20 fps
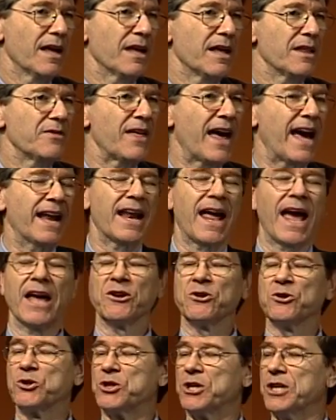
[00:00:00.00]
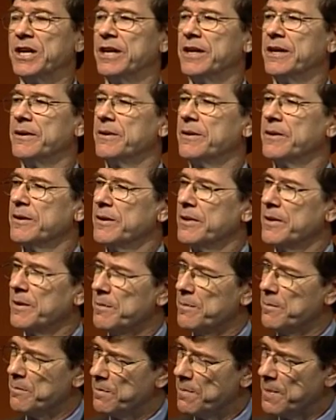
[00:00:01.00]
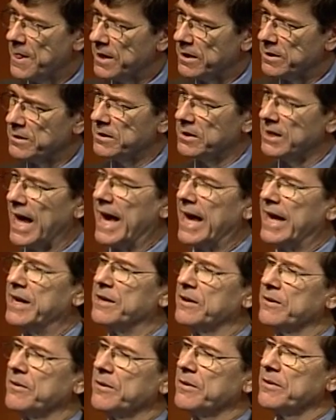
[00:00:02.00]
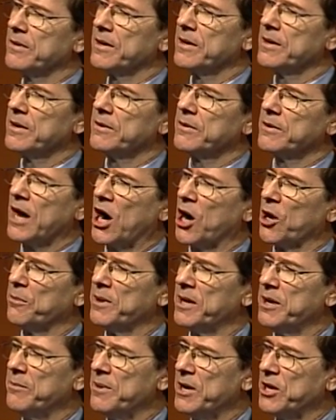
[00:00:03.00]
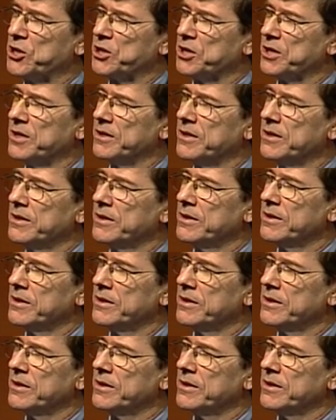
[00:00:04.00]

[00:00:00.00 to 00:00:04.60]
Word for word: That energy led carbon emission